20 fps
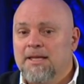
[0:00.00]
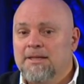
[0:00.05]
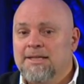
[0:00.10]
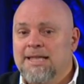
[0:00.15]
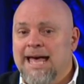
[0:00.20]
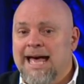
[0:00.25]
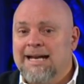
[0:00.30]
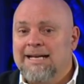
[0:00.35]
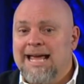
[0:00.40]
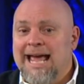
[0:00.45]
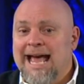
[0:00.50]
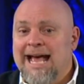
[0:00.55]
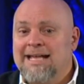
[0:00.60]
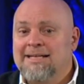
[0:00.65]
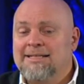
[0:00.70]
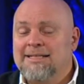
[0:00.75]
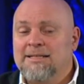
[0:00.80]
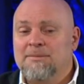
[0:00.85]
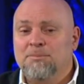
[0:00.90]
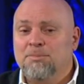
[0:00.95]
That,
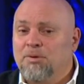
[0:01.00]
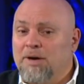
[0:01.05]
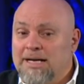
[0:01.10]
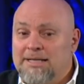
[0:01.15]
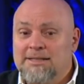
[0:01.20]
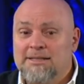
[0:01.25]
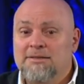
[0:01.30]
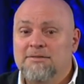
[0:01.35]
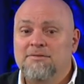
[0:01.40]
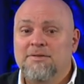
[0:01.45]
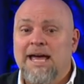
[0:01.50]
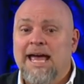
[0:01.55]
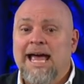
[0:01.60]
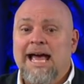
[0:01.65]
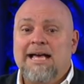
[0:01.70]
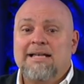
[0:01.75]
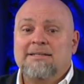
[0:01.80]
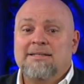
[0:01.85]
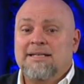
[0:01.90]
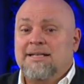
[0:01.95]
as impressive
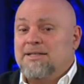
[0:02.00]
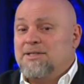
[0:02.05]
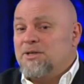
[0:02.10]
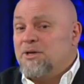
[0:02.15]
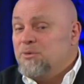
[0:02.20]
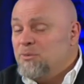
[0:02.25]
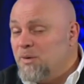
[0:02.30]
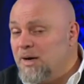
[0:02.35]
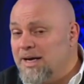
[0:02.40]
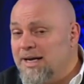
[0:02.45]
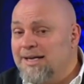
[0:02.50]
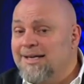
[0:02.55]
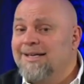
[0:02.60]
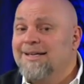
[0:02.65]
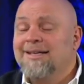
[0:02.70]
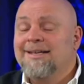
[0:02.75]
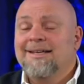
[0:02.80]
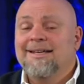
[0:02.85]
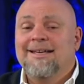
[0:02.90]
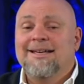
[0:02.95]
as, in its own way,
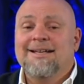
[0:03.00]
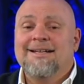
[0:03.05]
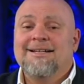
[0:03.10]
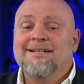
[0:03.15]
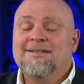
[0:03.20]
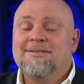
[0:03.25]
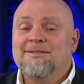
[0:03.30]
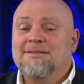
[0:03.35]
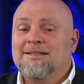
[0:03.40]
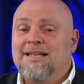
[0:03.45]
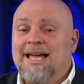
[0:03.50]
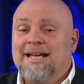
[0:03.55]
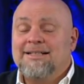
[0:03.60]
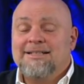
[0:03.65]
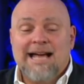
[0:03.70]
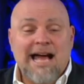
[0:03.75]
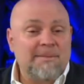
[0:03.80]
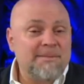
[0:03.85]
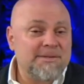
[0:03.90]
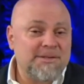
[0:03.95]
uh, like
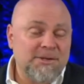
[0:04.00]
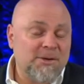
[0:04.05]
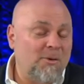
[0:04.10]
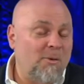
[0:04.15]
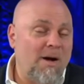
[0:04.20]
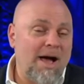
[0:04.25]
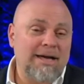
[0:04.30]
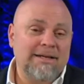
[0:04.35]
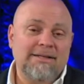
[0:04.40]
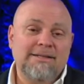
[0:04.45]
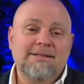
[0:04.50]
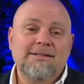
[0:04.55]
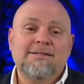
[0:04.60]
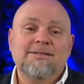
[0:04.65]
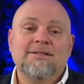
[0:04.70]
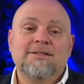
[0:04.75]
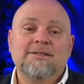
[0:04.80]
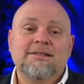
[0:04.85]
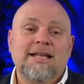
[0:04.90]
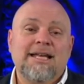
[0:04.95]
Thomas Aquinas
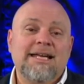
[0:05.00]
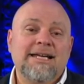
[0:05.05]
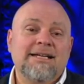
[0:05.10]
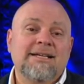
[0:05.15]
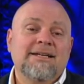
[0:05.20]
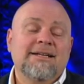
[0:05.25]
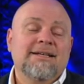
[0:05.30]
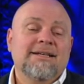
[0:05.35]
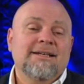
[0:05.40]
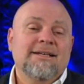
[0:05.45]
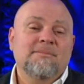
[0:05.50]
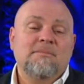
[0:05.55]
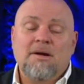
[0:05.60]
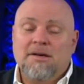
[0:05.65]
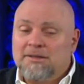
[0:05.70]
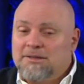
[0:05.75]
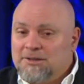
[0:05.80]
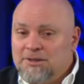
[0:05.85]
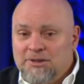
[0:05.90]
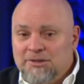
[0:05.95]
or like
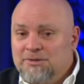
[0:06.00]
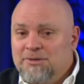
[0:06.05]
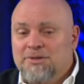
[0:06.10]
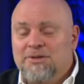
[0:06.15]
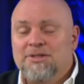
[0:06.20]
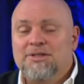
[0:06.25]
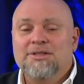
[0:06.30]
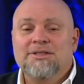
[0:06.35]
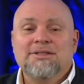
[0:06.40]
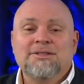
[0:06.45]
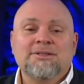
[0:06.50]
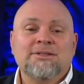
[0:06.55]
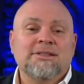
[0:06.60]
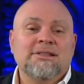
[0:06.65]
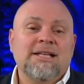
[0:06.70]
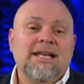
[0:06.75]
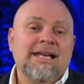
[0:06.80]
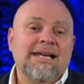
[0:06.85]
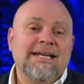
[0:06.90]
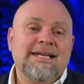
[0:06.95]
Martin Luther or
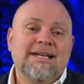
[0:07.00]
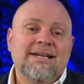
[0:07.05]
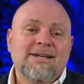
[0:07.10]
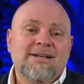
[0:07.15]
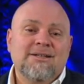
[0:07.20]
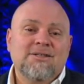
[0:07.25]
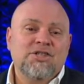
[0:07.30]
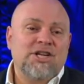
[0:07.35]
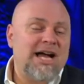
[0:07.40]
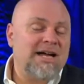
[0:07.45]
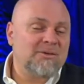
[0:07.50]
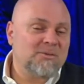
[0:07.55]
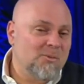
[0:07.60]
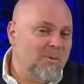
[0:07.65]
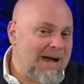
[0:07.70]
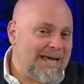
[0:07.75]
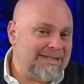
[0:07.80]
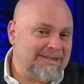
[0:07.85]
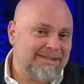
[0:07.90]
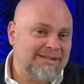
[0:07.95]
like John
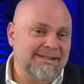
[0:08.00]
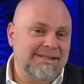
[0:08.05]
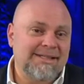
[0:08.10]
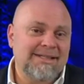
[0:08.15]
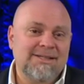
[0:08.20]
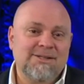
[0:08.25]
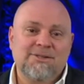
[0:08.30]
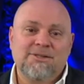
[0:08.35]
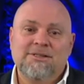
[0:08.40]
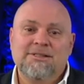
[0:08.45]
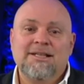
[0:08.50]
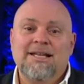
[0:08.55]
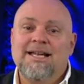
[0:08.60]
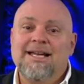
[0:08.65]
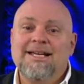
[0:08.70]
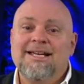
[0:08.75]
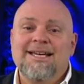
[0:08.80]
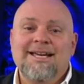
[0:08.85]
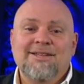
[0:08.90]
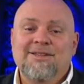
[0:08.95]
Wesley or
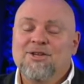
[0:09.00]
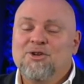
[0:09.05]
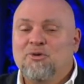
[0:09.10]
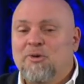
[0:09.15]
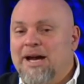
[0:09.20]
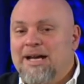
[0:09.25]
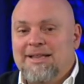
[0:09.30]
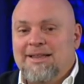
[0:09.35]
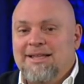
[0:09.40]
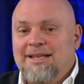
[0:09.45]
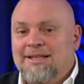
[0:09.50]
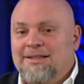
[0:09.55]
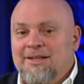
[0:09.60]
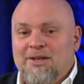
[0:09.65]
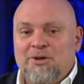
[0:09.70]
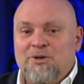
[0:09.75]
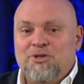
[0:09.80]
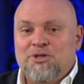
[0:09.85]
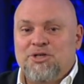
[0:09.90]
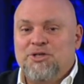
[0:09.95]
like the great
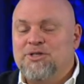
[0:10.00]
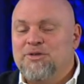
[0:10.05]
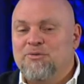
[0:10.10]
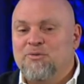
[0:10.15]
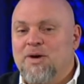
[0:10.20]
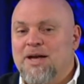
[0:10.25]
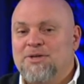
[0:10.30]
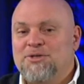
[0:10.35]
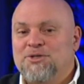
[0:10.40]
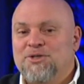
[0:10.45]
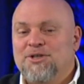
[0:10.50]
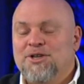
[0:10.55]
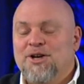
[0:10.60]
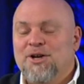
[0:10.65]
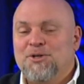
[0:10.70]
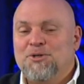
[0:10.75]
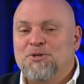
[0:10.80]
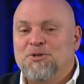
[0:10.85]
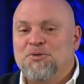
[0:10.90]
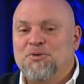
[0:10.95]
theologians of Western
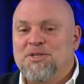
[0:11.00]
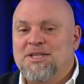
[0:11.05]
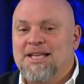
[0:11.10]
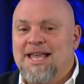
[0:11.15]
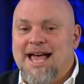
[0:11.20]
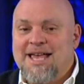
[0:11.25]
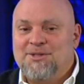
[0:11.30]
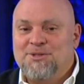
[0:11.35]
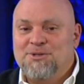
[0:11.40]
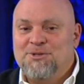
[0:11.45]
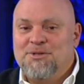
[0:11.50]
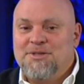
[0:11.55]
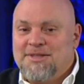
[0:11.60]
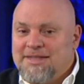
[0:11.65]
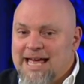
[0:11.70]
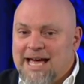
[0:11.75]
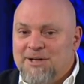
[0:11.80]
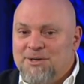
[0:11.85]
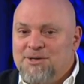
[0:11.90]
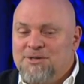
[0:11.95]
culture for the last
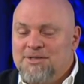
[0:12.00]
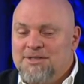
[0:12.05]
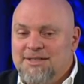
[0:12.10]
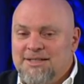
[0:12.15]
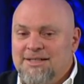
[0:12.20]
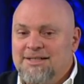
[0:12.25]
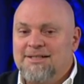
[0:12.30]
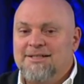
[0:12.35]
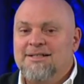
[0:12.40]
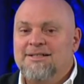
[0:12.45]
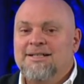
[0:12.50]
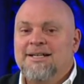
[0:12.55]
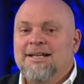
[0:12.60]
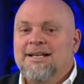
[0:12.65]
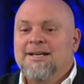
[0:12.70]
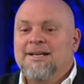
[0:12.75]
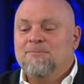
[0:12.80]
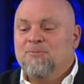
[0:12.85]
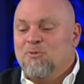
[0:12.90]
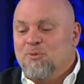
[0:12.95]
2,000 years,
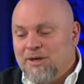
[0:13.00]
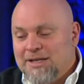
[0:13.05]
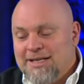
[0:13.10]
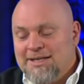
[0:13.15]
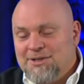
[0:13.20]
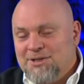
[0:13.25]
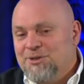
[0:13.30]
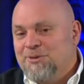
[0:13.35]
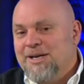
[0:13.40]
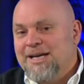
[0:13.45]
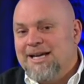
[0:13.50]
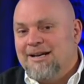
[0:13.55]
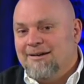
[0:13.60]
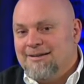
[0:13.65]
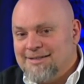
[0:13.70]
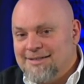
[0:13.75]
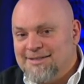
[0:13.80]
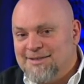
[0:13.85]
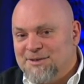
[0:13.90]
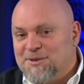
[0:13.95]
what he's doing here
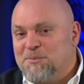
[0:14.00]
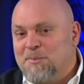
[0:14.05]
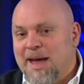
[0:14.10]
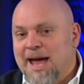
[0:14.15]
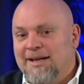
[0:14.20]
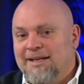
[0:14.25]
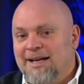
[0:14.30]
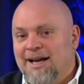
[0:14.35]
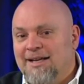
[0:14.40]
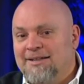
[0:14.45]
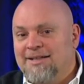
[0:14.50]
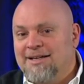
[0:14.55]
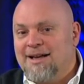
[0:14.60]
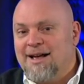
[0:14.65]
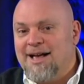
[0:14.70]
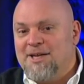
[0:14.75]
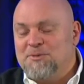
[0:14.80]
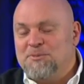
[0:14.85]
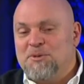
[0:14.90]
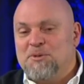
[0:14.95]
is he's expanding on the
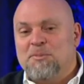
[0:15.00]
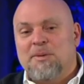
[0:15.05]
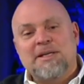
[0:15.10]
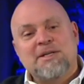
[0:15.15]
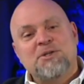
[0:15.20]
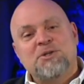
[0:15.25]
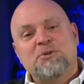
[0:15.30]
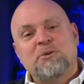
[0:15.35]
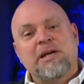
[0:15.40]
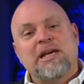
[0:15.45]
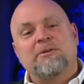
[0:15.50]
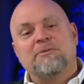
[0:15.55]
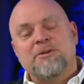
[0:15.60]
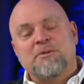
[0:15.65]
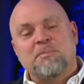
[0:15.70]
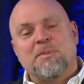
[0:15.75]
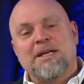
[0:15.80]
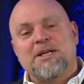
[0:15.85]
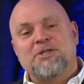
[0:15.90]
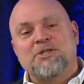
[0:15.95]
Gospels, but he's doing it
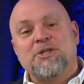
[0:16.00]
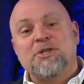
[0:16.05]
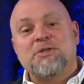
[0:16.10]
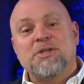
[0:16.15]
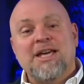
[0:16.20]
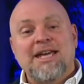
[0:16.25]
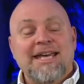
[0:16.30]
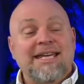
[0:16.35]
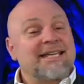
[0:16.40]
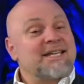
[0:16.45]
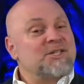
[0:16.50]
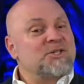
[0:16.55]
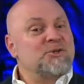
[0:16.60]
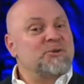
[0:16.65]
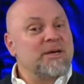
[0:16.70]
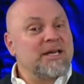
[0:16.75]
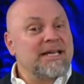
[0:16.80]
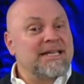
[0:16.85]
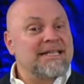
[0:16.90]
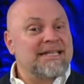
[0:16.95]
with pictures. He's
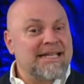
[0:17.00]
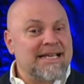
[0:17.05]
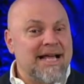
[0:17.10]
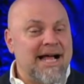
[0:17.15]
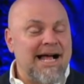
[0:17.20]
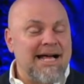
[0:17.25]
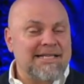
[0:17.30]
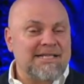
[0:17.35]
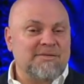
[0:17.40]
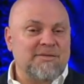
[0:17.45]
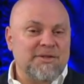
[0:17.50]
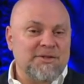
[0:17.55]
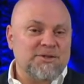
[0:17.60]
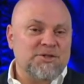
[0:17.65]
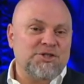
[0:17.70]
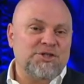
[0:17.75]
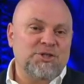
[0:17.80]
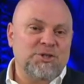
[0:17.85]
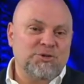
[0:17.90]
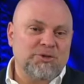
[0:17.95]
doing it in the guise of little
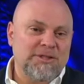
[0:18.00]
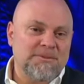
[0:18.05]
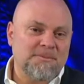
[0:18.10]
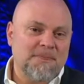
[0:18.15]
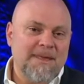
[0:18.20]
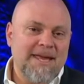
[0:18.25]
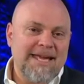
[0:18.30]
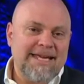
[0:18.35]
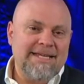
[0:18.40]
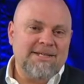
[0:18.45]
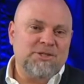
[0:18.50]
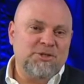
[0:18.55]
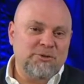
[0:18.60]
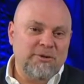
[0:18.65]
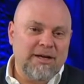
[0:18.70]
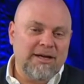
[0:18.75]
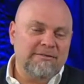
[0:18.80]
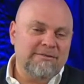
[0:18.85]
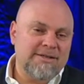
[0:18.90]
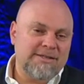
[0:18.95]
children. He's
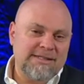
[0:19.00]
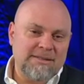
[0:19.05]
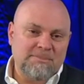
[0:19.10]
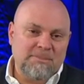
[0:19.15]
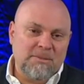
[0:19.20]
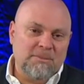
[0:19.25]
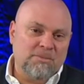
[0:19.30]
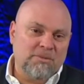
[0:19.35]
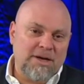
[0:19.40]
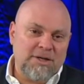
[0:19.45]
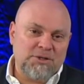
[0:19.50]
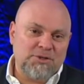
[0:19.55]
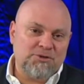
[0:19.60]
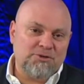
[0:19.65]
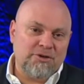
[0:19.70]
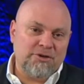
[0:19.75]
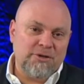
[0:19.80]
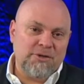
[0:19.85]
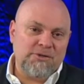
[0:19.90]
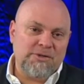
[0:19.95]
doing it with simple
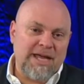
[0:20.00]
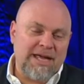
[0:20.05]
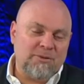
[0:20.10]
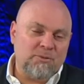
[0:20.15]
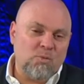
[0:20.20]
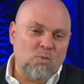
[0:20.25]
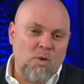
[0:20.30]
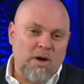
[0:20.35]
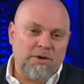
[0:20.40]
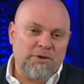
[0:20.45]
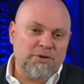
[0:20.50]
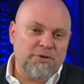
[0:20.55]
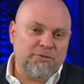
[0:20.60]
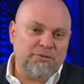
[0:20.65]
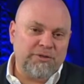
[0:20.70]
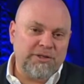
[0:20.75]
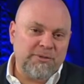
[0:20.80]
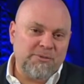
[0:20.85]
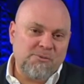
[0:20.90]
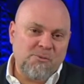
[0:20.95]
brushstrokes and
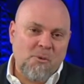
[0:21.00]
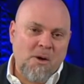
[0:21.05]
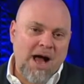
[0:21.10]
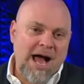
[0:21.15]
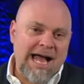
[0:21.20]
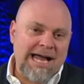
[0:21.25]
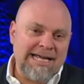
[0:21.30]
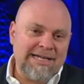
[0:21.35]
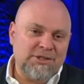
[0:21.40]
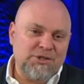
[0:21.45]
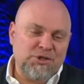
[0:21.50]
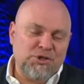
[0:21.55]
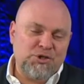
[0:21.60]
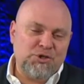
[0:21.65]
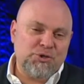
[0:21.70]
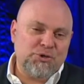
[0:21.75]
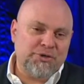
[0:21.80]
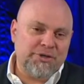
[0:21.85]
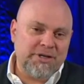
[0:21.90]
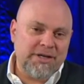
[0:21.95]
wonderfully wise,
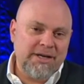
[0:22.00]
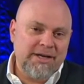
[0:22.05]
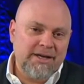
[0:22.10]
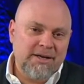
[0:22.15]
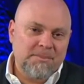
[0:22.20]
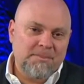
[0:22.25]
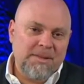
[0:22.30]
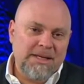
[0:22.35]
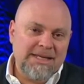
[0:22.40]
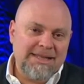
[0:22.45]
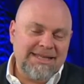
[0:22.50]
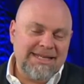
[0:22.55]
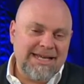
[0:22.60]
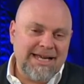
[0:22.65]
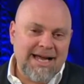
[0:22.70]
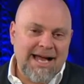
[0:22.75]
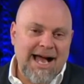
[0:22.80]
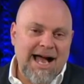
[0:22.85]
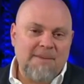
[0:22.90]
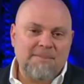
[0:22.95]
short, pithy
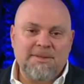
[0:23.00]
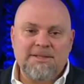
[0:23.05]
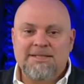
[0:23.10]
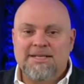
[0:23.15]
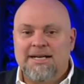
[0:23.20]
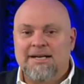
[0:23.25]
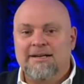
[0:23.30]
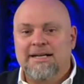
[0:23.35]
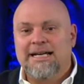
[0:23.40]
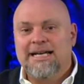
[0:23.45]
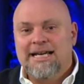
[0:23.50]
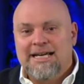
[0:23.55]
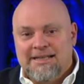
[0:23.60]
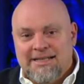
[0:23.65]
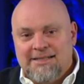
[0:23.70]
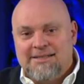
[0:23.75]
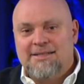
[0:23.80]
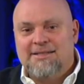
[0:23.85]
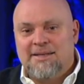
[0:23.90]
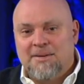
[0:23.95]
commentary.
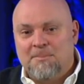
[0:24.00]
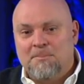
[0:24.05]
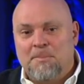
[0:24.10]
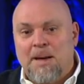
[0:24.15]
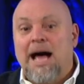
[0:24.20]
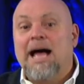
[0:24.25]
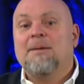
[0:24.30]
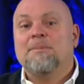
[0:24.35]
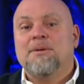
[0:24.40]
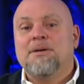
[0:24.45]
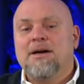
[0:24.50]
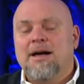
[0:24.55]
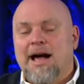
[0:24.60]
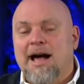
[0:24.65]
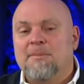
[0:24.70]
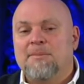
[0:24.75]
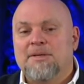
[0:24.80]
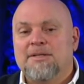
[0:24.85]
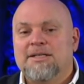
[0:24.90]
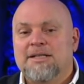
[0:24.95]
This is a Bible
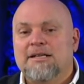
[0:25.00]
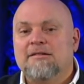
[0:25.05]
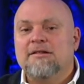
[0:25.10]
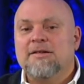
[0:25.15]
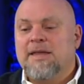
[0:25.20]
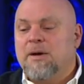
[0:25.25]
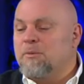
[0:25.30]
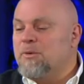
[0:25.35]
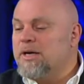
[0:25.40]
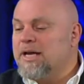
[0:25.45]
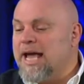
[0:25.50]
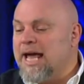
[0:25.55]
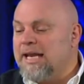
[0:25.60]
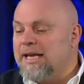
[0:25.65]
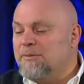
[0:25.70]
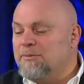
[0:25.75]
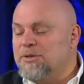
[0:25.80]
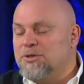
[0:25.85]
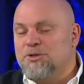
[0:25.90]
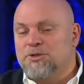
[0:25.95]
commentary that we're
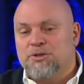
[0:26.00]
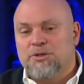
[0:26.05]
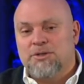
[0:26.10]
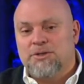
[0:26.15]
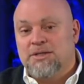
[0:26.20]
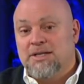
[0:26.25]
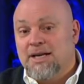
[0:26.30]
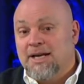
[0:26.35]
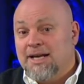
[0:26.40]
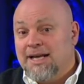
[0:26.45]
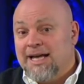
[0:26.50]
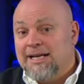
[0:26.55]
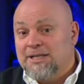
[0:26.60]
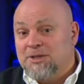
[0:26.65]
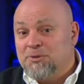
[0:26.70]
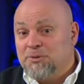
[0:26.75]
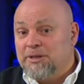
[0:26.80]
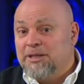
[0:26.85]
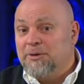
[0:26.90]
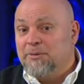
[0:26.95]
getting with Schulz. And
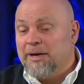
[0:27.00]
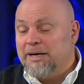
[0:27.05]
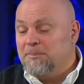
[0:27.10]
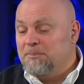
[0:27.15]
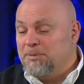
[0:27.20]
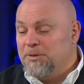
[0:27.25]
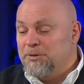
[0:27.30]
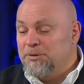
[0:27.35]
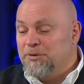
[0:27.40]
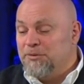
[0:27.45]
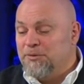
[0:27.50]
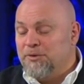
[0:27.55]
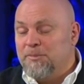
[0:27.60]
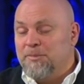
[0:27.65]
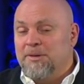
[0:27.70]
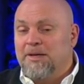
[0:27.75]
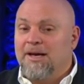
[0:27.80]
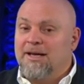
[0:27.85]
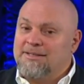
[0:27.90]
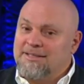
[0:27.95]
it's really quite beautiful
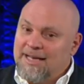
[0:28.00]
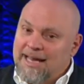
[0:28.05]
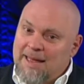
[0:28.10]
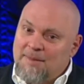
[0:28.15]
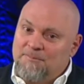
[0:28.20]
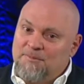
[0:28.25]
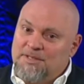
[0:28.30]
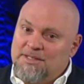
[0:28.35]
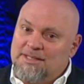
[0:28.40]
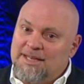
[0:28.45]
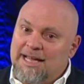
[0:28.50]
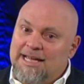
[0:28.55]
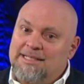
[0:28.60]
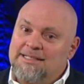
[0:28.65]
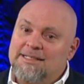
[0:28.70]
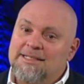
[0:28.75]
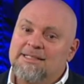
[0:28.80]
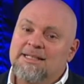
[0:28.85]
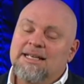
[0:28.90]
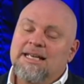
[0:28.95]
because it
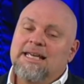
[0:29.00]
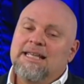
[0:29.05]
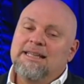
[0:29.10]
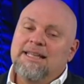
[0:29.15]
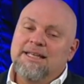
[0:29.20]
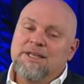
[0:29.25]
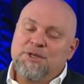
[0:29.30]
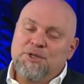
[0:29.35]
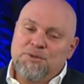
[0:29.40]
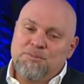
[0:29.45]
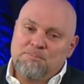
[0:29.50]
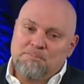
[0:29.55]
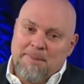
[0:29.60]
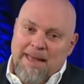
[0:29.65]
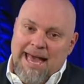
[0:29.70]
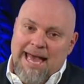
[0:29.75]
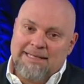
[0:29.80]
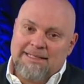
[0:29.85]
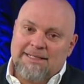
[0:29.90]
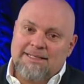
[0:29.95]
emphasizes the
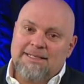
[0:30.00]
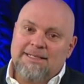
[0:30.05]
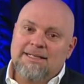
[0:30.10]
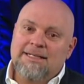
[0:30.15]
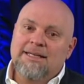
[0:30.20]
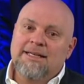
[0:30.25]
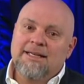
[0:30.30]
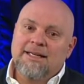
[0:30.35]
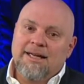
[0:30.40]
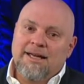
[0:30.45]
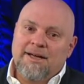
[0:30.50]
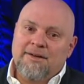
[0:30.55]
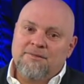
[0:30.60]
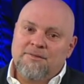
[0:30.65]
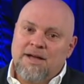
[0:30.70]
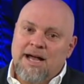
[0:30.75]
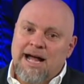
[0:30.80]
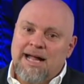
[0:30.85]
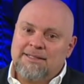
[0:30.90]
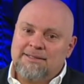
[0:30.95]
humanity of
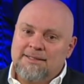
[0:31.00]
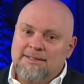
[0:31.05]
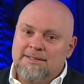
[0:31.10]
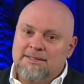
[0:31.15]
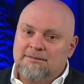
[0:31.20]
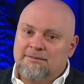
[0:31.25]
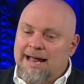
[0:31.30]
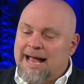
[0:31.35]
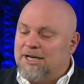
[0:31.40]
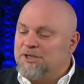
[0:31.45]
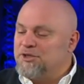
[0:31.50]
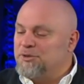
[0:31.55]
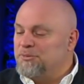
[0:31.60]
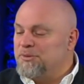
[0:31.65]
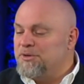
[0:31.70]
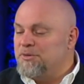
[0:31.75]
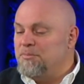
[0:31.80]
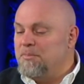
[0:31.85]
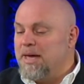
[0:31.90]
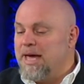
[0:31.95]
God's interaction
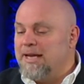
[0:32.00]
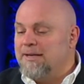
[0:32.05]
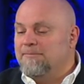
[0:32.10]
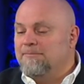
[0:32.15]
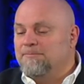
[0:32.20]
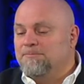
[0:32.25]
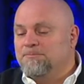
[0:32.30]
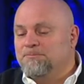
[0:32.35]
with men.